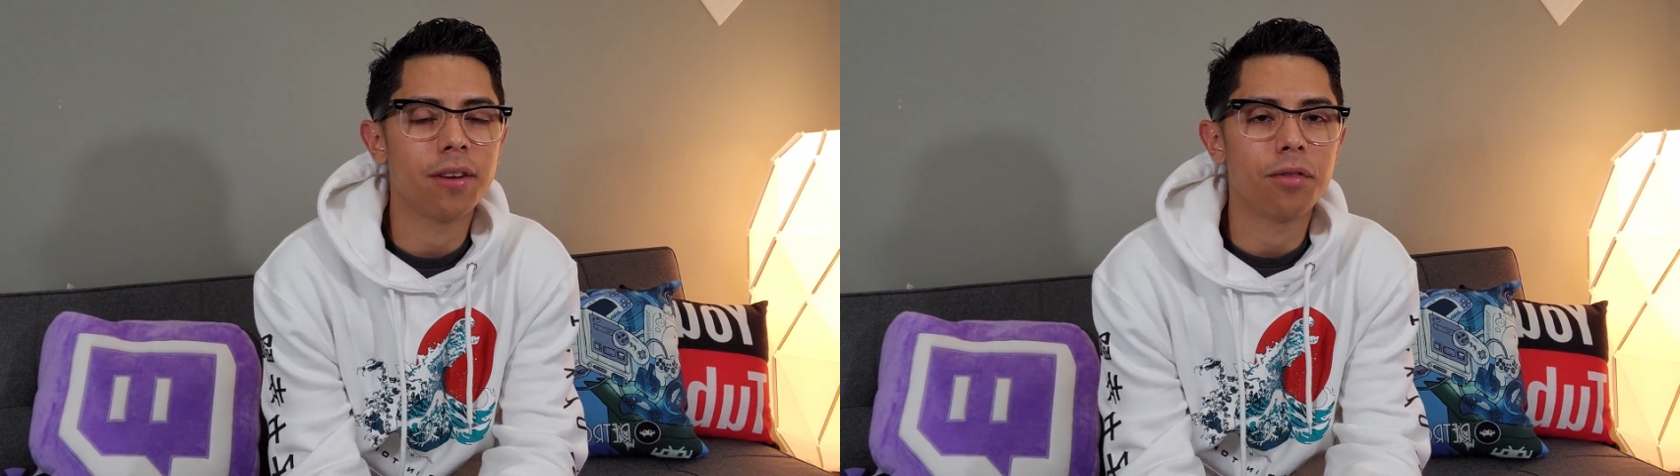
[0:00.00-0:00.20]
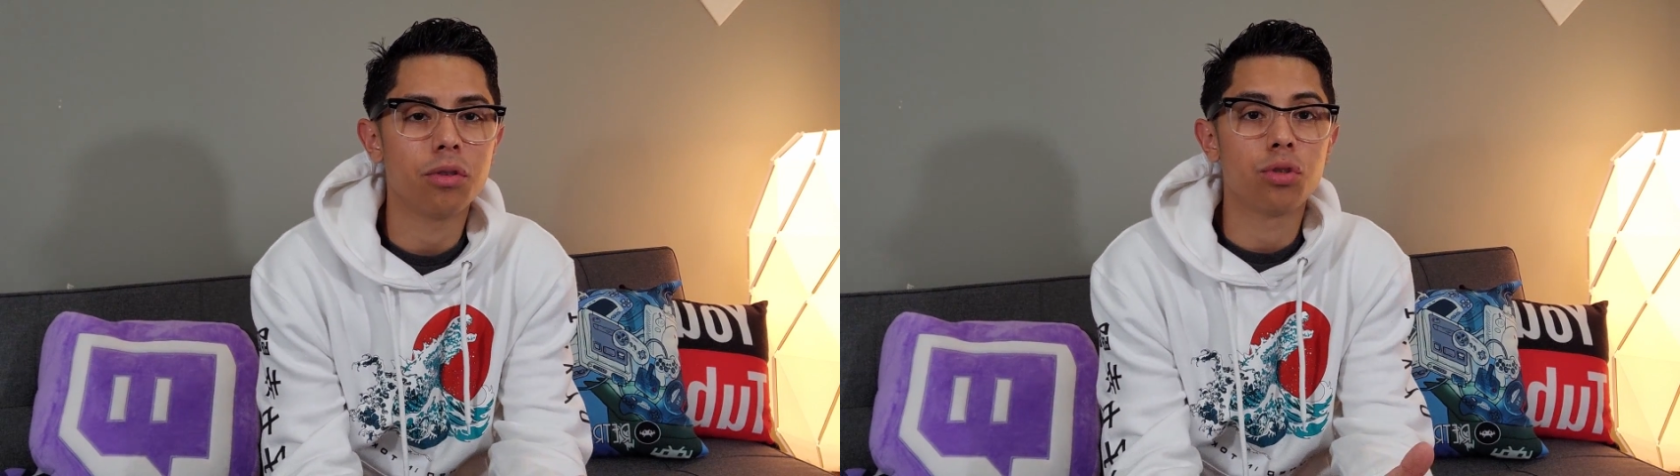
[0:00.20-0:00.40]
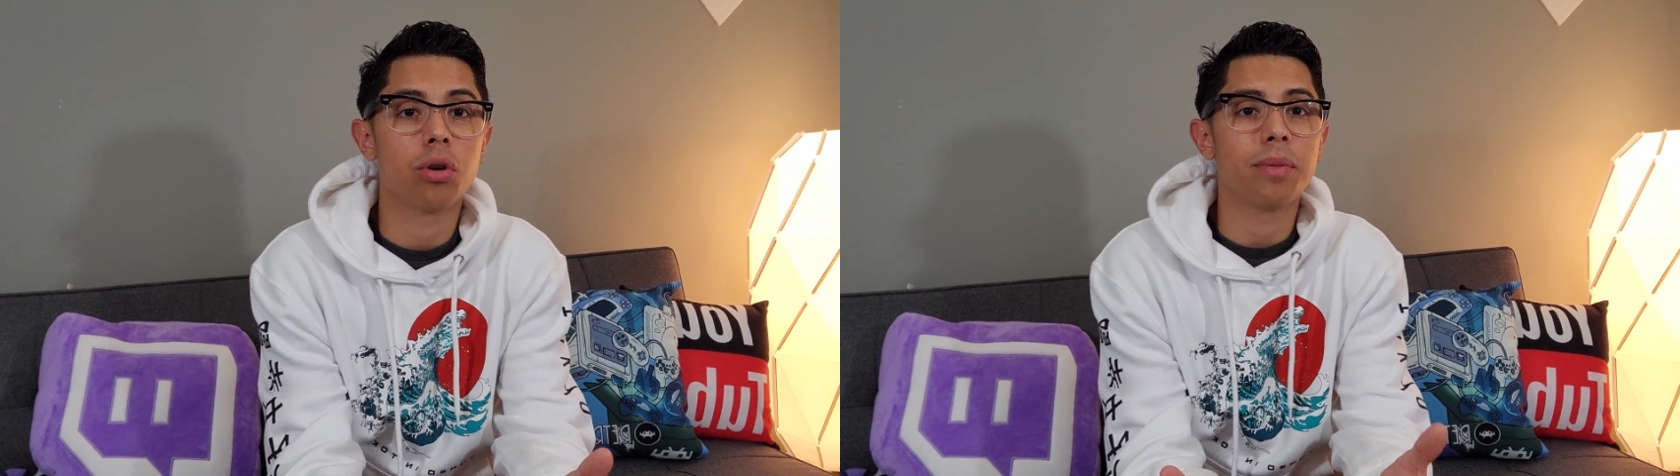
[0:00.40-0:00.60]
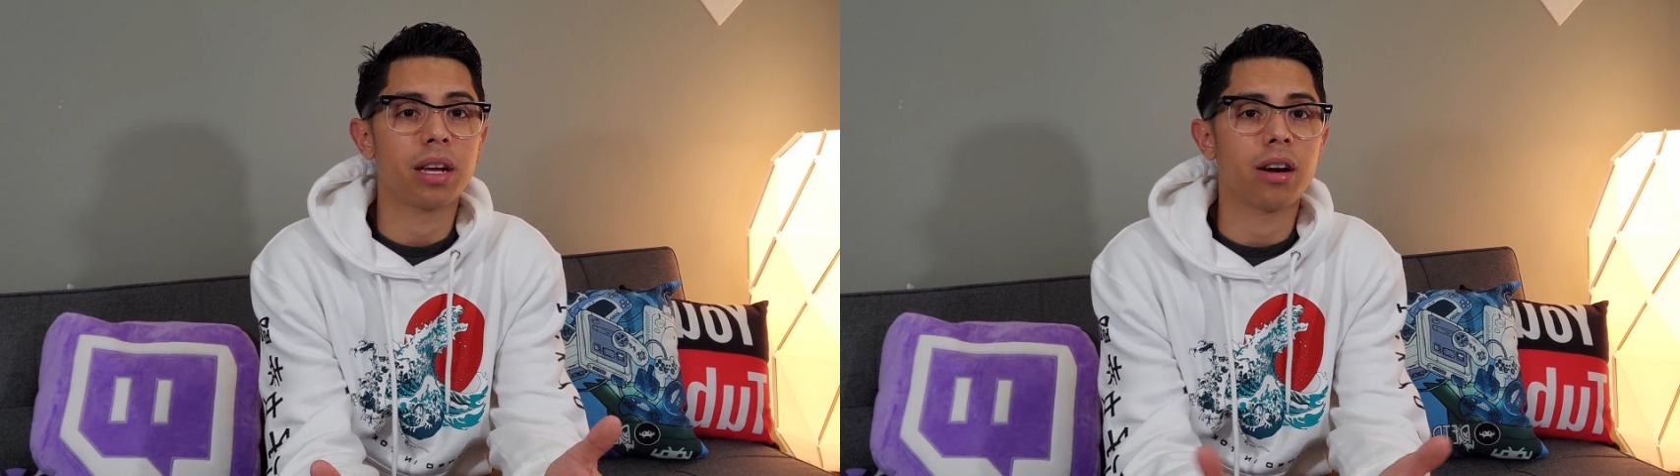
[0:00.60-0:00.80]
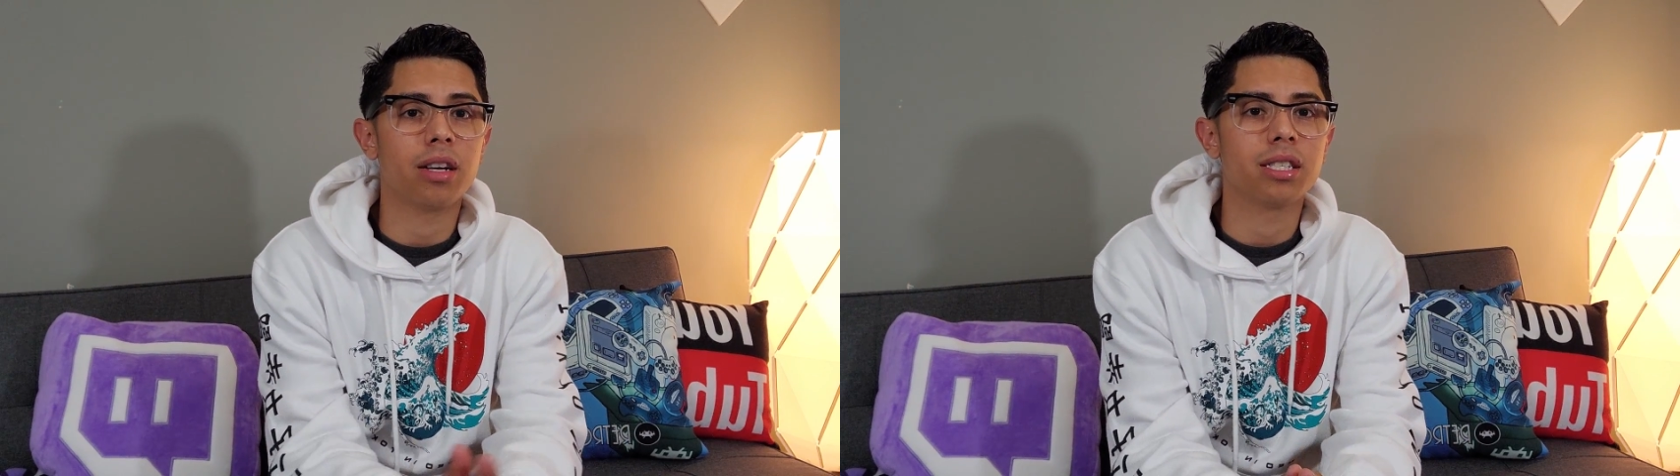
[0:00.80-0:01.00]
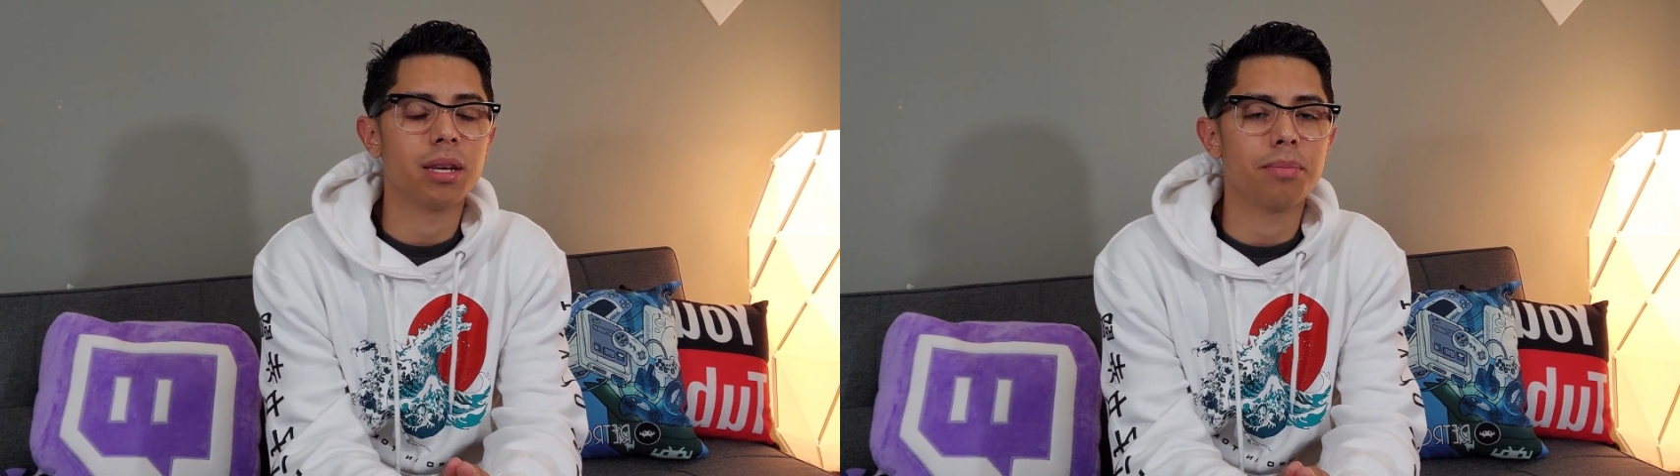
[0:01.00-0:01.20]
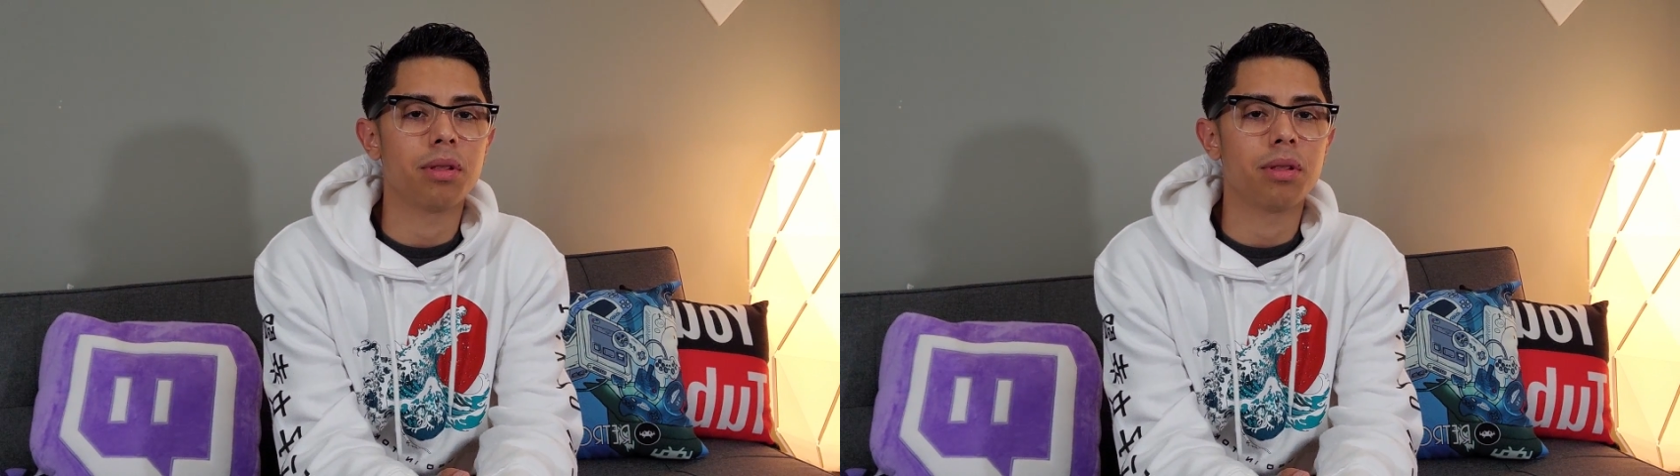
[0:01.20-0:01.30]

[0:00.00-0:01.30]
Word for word: If you enjoy my content,